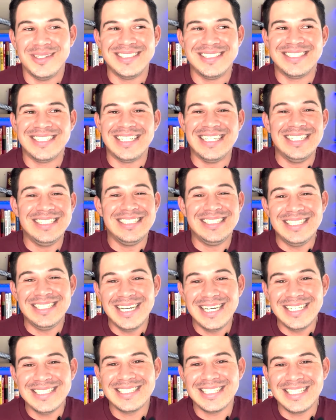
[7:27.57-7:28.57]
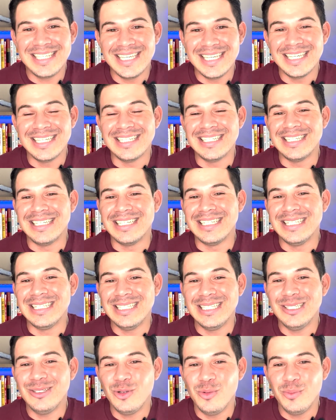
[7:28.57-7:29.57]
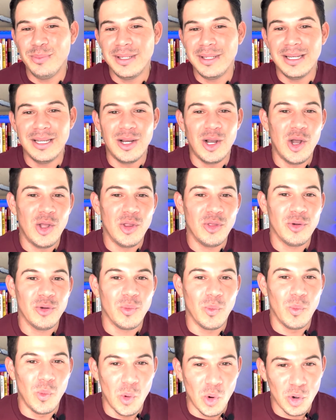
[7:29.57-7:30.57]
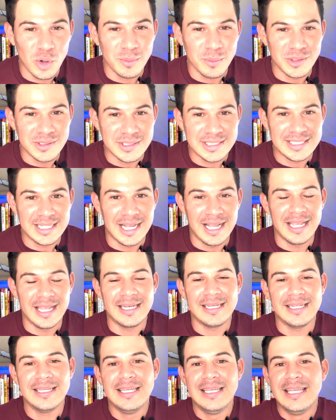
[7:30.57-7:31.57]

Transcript: is it does get a little bit on the warmer side.